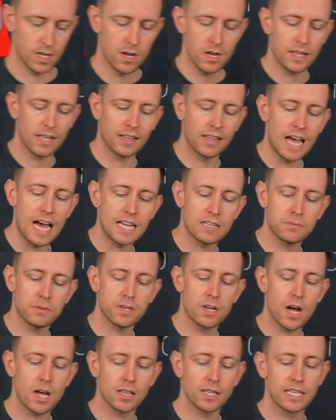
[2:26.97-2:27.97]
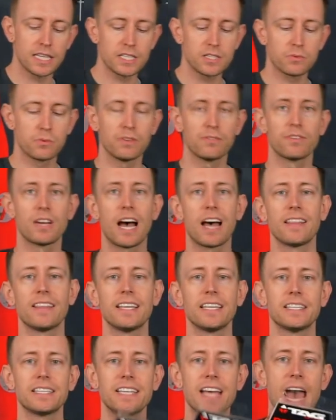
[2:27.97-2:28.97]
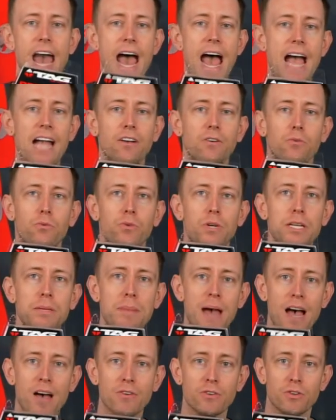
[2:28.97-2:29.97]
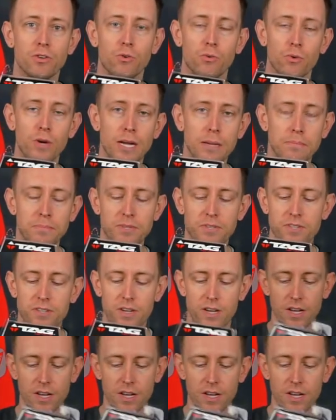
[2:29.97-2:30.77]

And last but not least, we've got the Tag Rebound Grips.